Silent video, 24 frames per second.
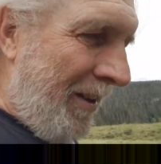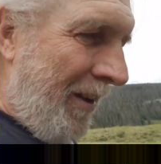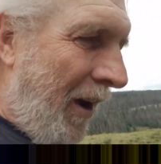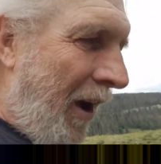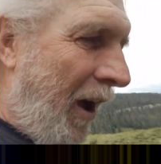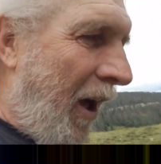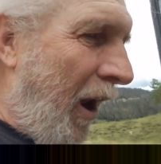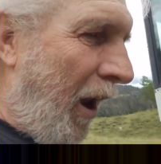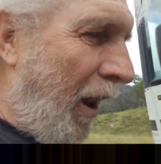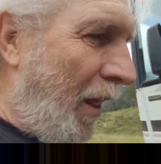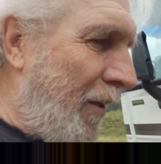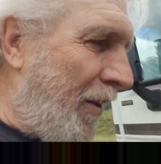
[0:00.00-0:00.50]

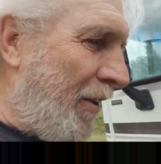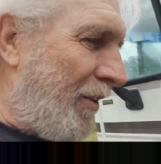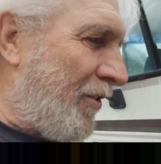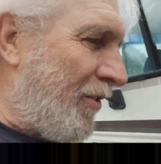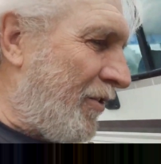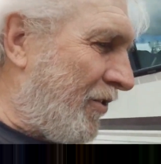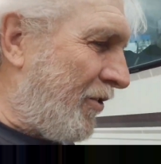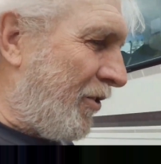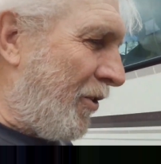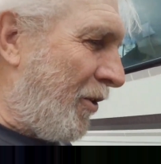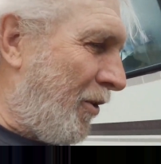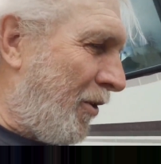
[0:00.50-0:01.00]
all of his
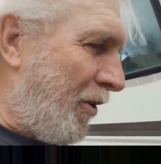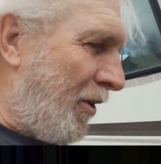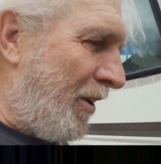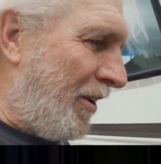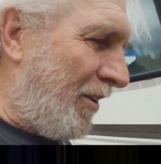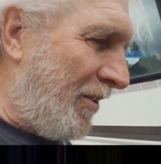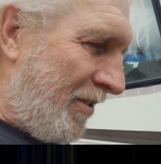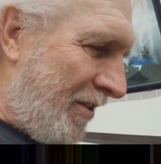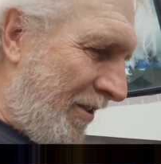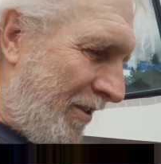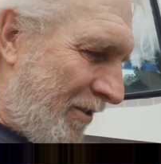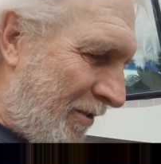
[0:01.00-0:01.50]

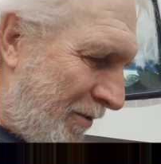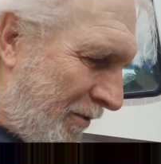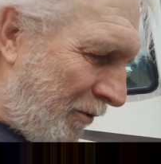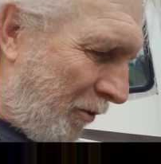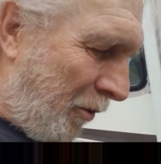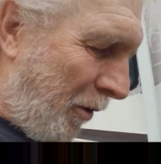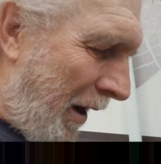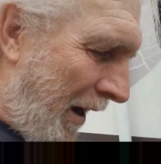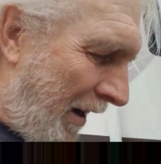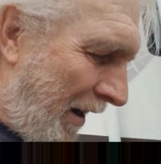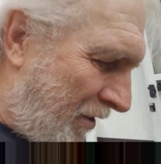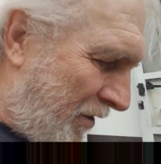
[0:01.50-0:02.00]
stories, his
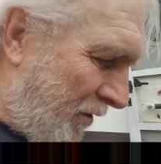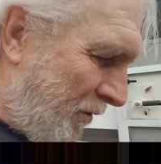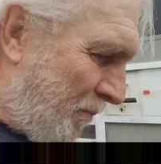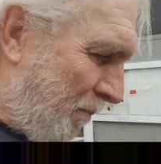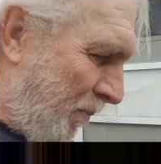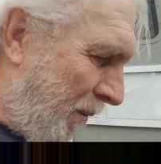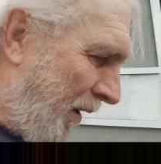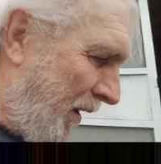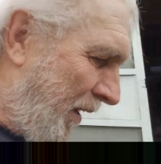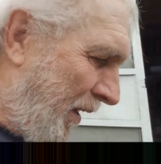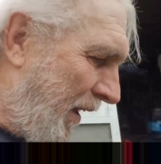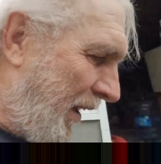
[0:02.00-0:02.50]
crashed
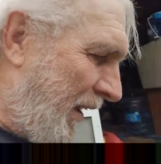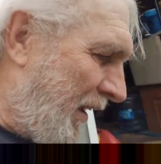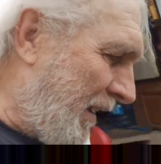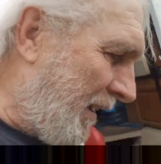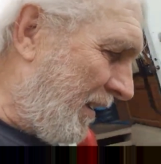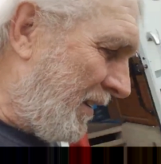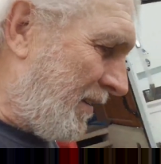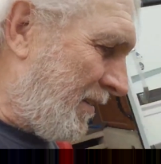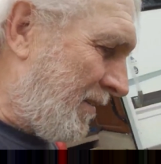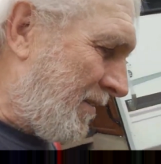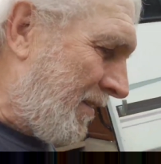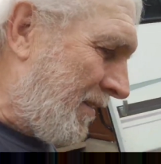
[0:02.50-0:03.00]

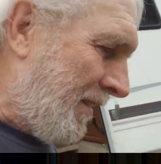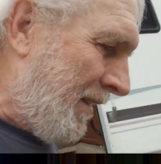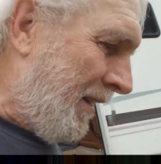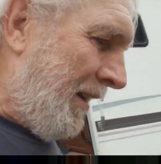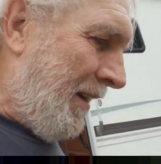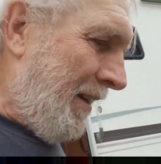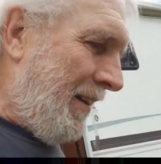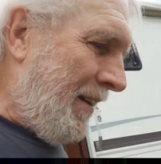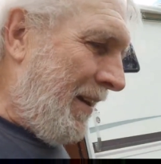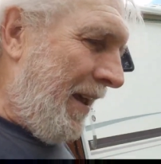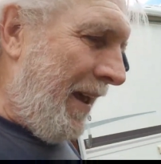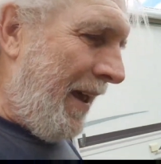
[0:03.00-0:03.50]
planes,
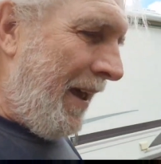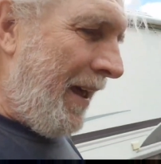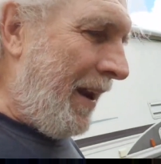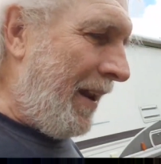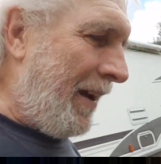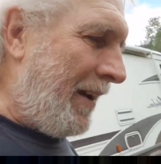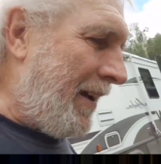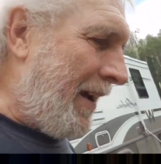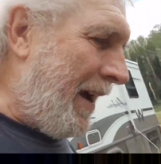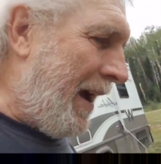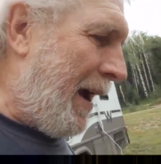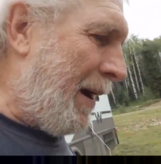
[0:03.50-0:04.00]
the
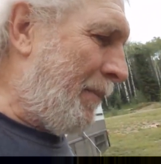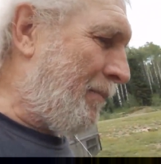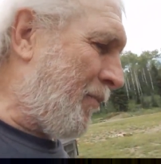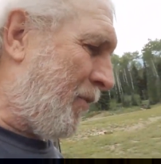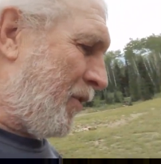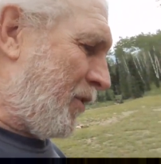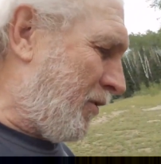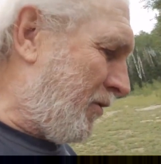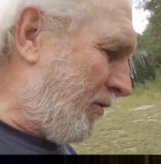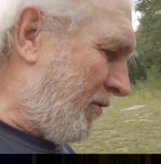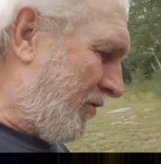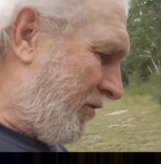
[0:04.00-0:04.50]

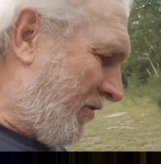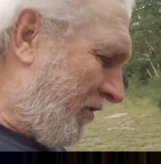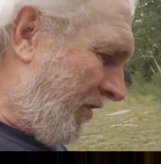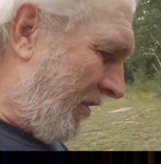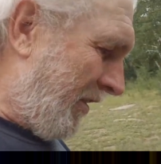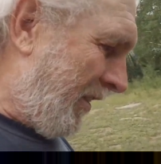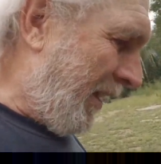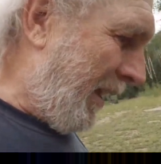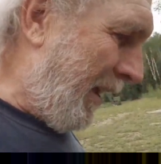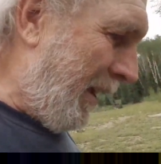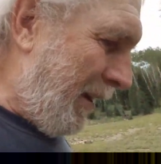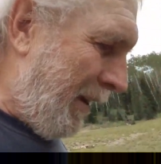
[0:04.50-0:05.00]
helicopters,
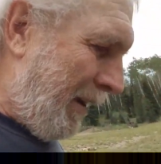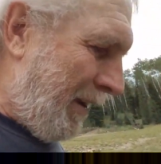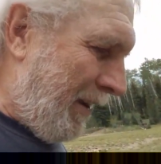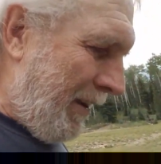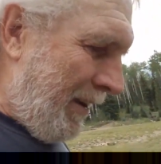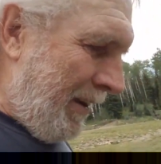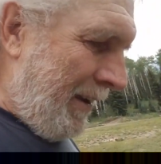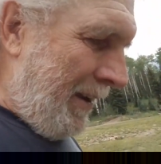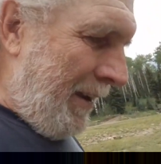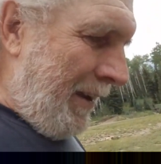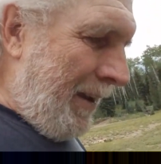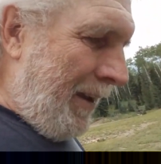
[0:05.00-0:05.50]
the
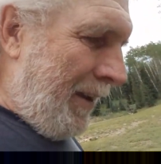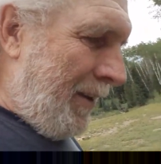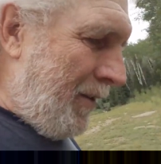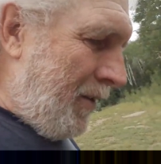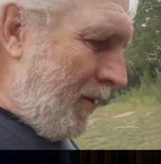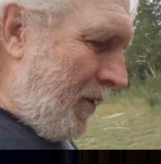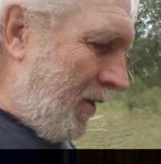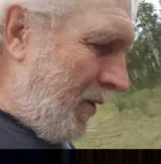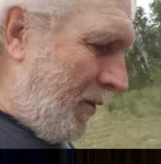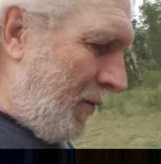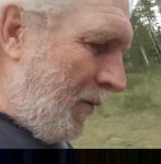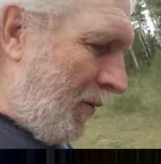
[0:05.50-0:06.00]

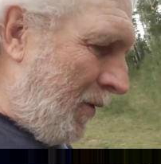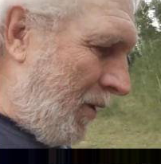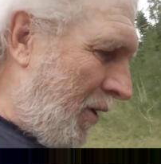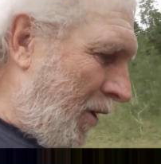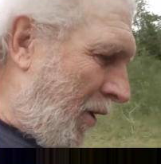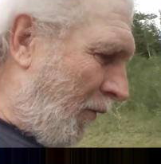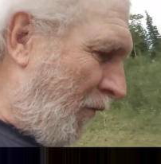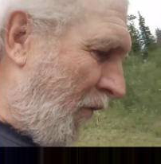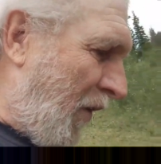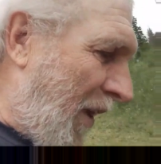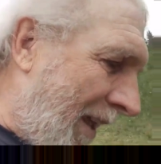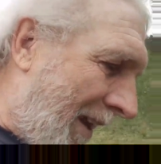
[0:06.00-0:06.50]

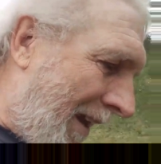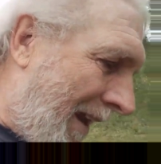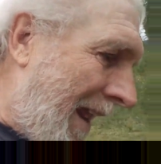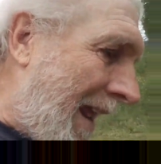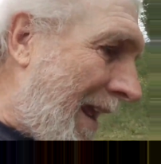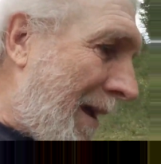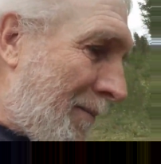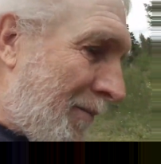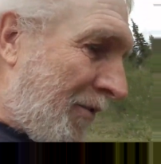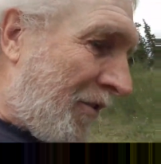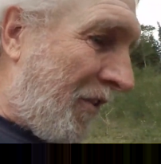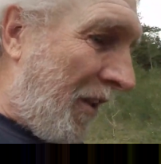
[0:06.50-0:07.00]

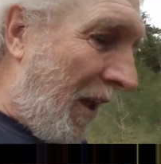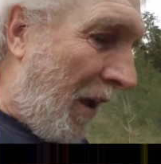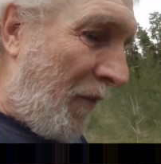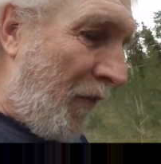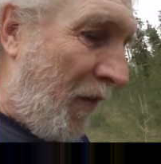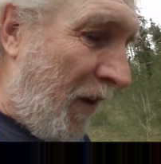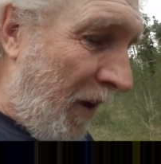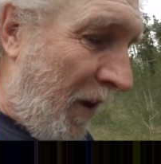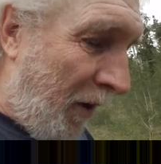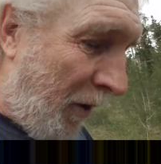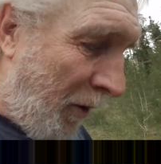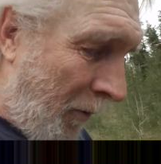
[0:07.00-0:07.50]
Vietnam
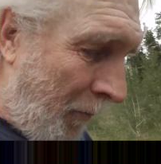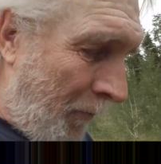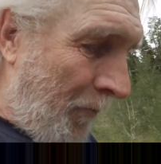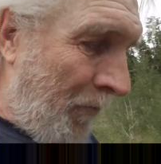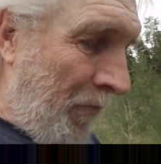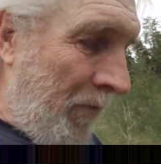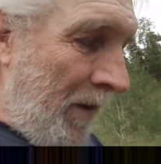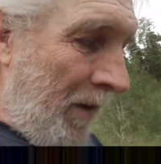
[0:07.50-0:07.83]
stuff here.